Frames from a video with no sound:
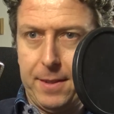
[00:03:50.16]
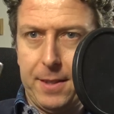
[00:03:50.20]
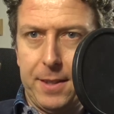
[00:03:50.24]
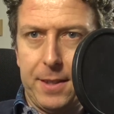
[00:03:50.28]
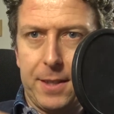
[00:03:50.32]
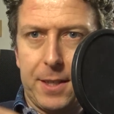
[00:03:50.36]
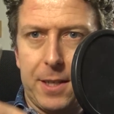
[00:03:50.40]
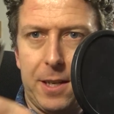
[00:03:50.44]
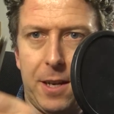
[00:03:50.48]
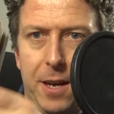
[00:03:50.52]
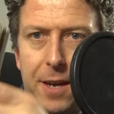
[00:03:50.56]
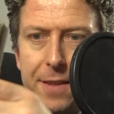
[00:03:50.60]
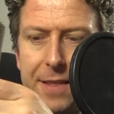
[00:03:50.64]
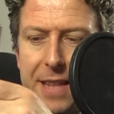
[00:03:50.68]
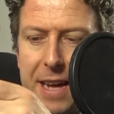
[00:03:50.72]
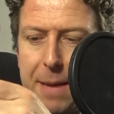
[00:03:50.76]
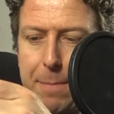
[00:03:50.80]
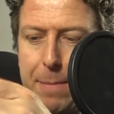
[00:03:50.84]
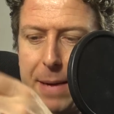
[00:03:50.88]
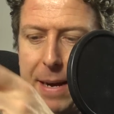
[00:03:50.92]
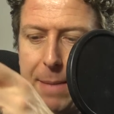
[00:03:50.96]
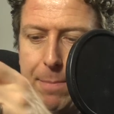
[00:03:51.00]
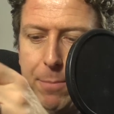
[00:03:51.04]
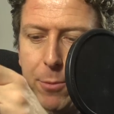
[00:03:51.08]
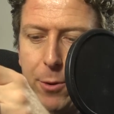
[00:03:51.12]
Slide that
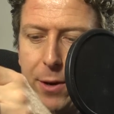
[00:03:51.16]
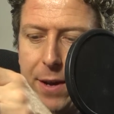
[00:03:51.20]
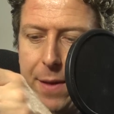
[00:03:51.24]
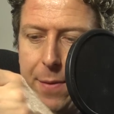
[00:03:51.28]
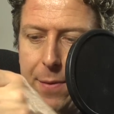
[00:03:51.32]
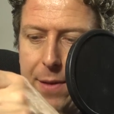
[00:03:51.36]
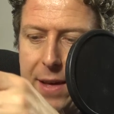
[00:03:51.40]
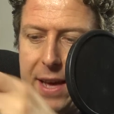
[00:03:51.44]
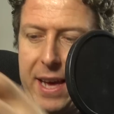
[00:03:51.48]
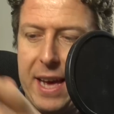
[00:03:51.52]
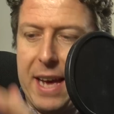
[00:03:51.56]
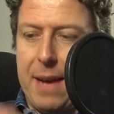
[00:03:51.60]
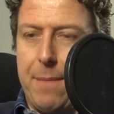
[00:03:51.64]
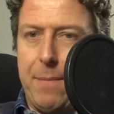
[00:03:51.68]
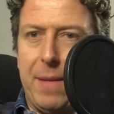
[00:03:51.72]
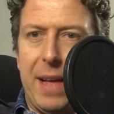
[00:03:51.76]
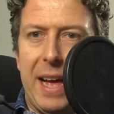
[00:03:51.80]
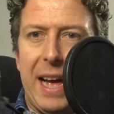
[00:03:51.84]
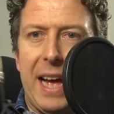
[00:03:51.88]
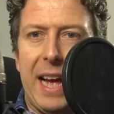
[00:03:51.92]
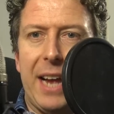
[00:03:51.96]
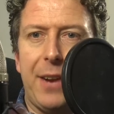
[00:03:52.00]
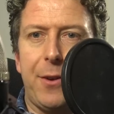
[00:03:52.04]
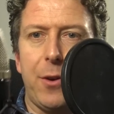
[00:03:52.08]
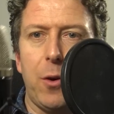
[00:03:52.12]
bad boy in there,
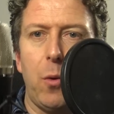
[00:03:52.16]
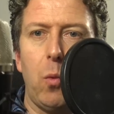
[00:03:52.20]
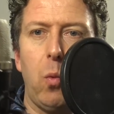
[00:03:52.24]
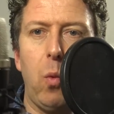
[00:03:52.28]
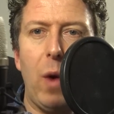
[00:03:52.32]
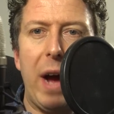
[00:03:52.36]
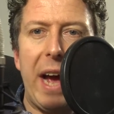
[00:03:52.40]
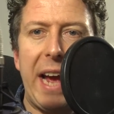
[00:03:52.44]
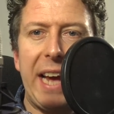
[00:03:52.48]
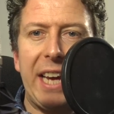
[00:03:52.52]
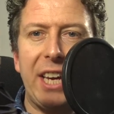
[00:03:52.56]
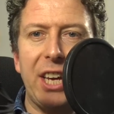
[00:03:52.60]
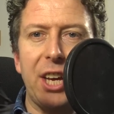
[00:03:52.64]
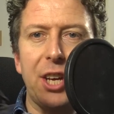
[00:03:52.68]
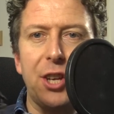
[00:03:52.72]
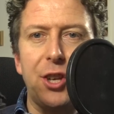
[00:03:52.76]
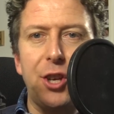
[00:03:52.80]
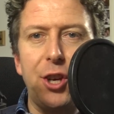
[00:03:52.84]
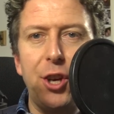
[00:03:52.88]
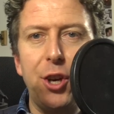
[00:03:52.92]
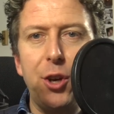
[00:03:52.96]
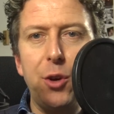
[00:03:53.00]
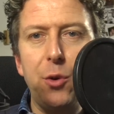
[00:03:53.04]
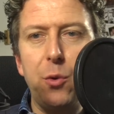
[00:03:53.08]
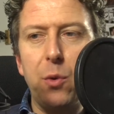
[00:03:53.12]
and away
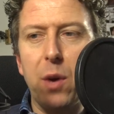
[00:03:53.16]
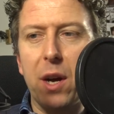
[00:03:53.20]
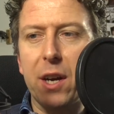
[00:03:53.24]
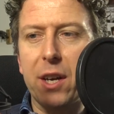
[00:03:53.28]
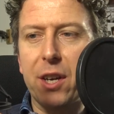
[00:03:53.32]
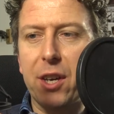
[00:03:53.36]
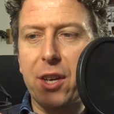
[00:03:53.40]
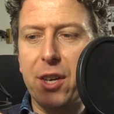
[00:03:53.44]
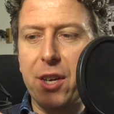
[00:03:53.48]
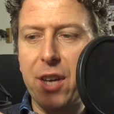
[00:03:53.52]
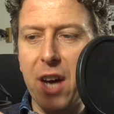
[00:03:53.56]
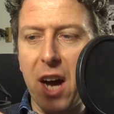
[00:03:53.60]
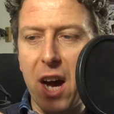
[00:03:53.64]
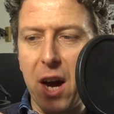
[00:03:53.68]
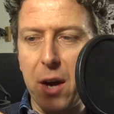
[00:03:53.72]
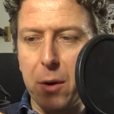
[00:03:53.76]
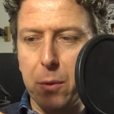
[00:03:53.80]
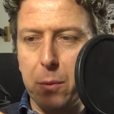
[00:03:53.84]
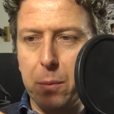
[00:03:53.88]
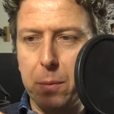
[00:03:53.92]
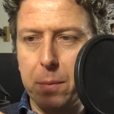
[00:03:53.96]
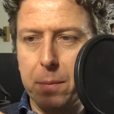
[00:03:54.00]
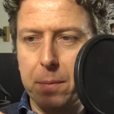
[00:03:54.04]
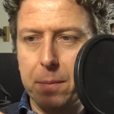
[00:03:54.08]
you go.